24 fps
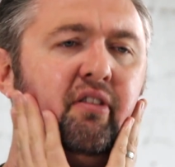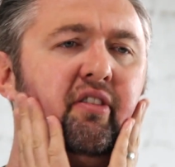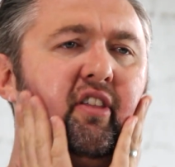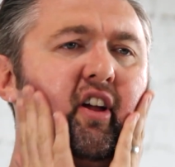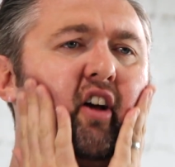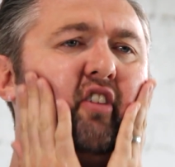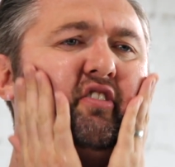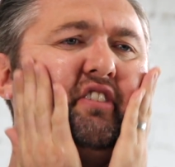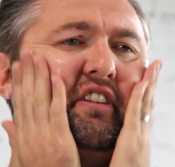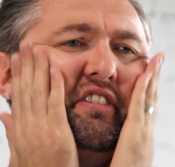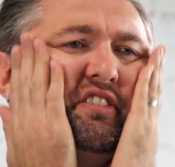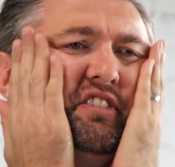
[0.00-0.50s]

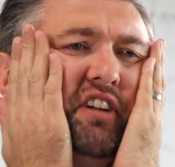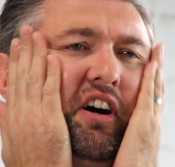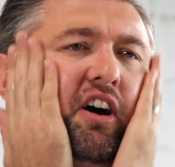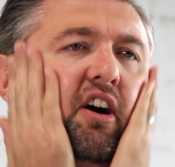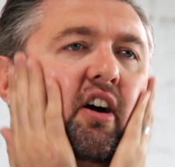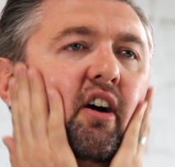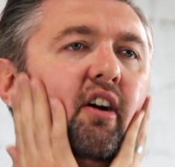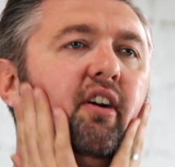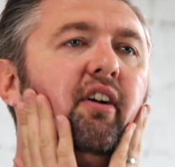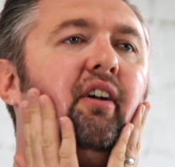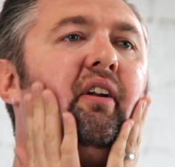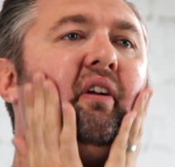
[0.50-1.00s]
Deers
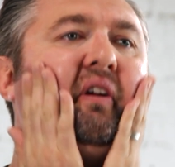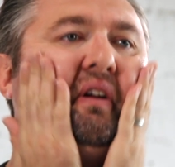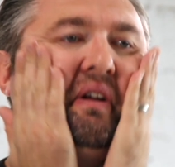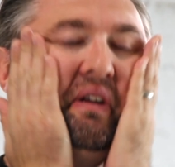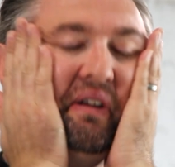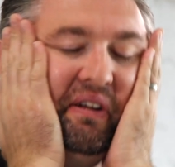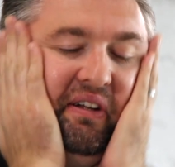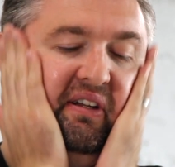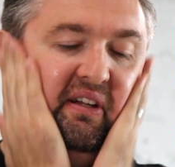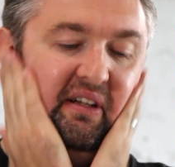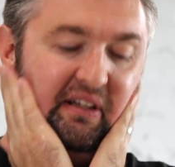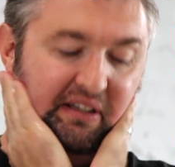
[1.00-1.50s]
the
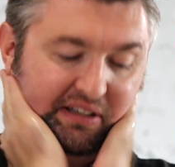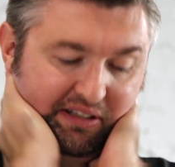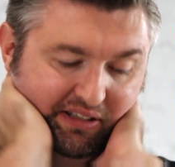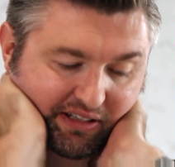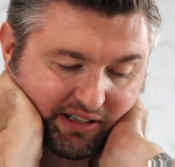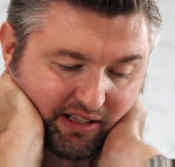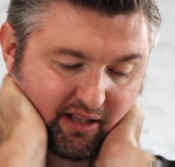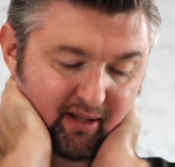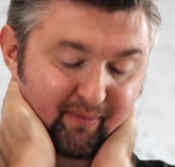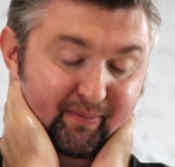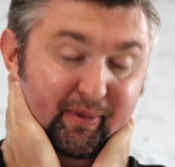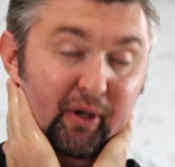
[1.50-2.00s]

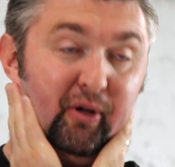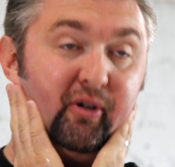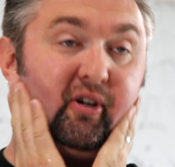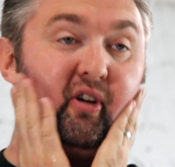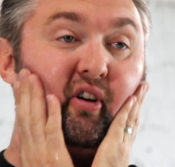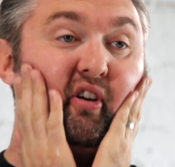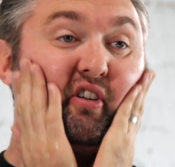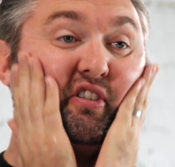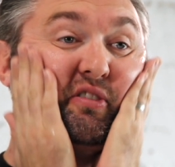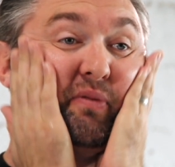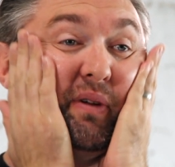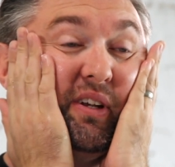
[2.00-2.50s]

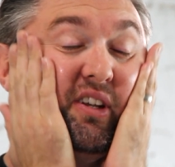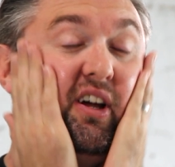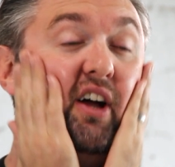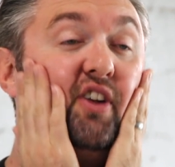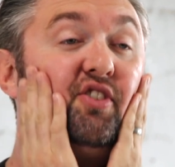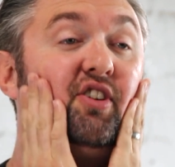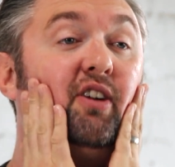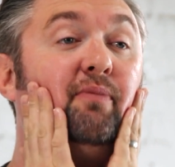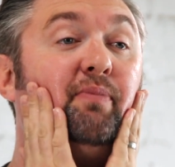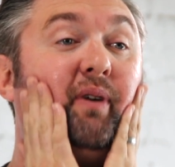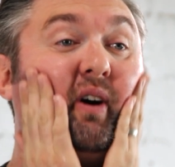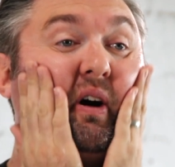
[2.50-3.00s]
Bokers, we
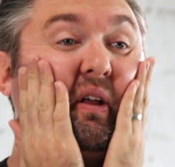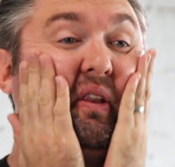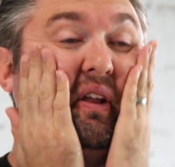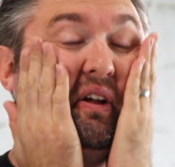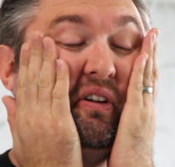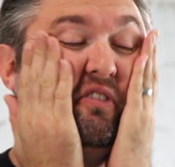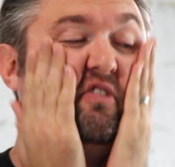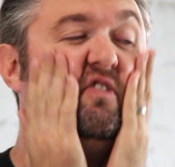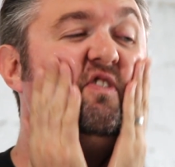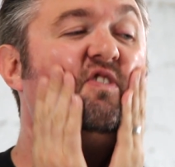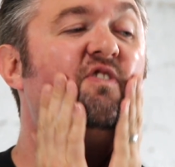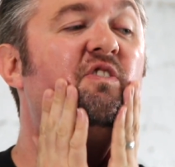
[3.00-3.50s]
touch up all
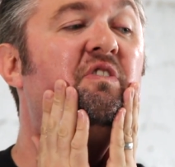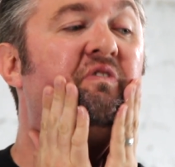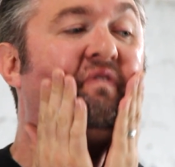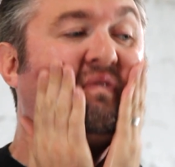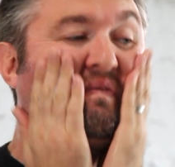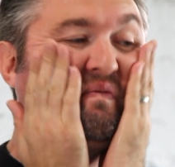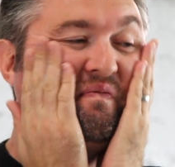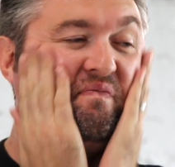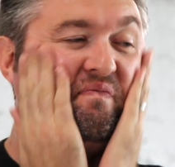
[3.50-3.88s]
those.